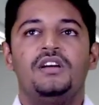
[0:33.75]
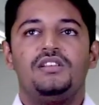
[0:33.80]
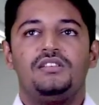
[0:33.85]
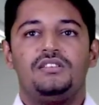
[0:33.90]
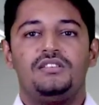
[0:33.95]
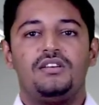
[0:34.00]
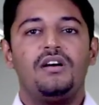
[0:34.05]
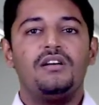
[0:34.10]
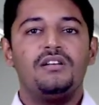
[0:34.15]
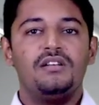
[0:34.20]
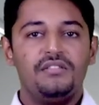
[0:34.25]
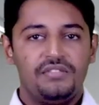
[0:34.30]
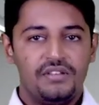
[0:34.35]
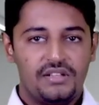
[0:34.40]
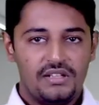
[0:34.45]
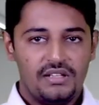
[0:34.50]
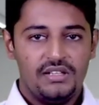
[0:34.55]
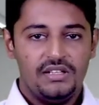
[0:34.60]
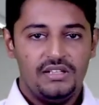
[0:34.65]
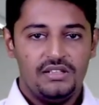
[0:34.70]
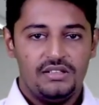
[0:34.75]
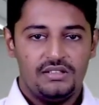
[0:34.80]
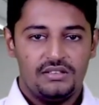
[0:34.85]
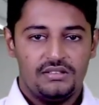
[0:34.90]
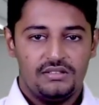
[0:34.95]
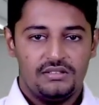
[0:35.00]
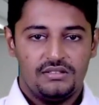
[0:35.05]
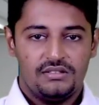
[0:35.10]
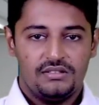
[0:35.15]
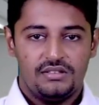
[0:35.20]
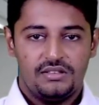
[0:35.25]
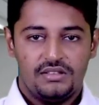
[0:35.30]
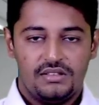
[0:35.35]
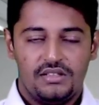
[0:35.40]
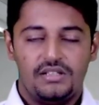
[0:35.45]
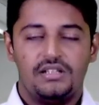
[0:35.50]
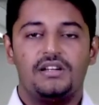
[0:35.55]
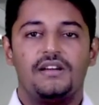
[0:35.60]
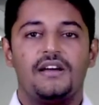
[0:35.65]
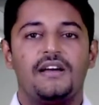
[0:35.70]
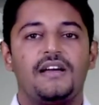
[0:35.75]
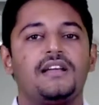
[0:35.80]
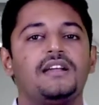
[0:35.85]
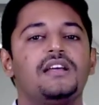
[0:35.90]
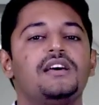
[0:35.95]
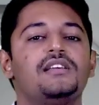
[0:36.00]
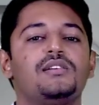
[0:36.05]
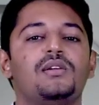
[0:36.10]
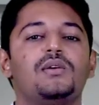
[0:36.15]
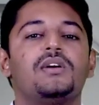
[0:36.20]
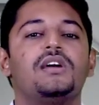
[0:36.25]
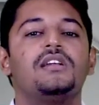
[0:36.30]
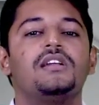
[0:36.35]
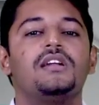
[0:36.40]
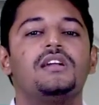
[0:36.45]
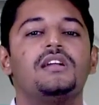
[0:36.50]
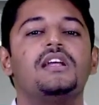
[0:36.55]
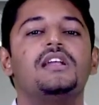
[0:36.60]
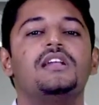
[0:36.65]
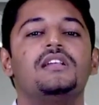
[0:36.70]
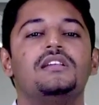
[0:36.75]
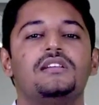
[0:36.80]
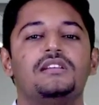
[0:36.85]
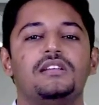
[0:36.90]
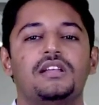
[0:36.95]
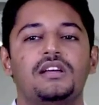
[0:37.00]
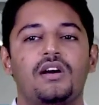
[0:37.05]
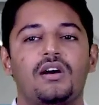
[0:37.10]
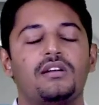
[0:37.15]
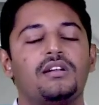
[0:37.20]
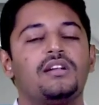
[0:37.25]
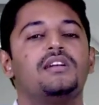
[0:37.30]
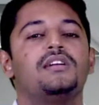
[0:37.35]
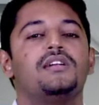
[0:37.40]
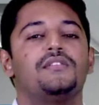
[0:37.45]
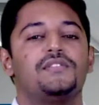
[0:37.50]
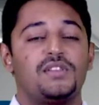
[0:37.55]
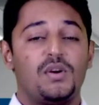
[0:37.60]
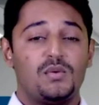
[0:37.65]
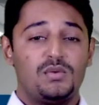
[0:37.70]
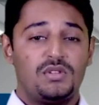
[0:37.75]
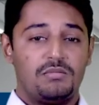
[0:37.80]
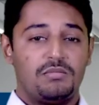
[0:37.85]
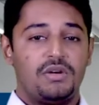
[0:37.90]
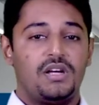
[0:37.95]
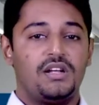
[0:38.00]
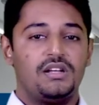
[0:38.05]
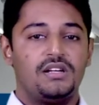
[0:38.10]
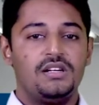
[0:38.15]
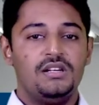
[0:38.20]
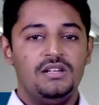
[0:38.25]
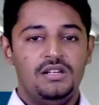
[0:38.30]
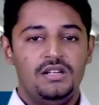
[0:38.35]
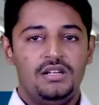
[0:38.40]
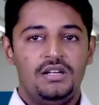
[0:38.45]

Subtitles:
Geographically, Guyana is located in the continent of South America